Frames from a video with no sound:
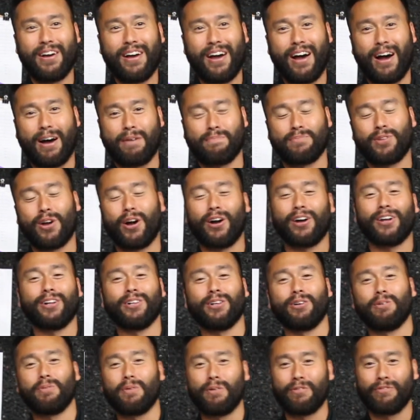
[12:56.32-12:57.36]
I'm talking a
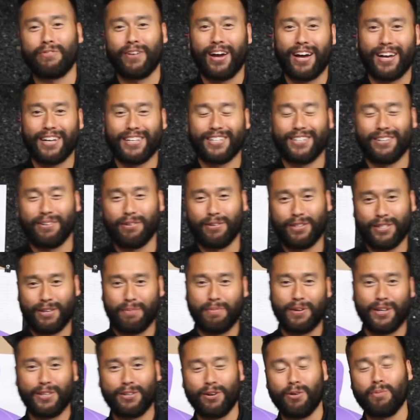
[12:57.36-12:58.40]
little bit fast, so
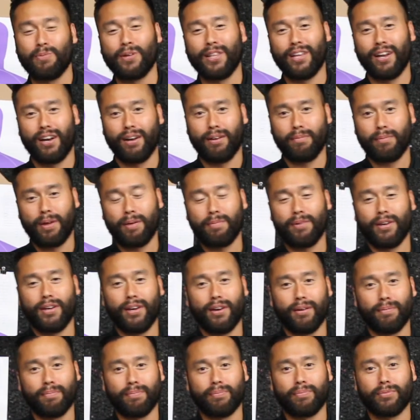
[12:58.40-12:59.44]
somebody told me that I maybe
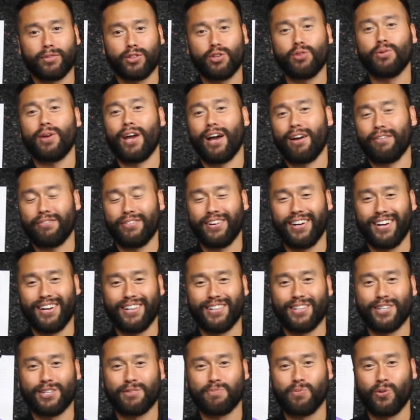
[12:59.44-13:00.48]
am too caffeinated
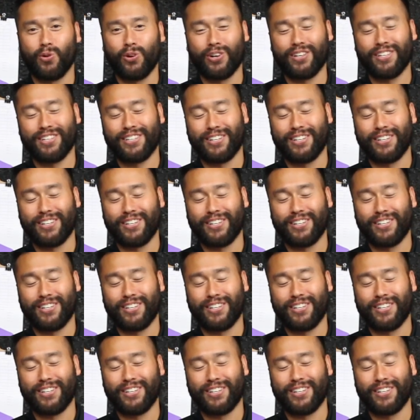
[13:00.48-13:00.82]
this morning.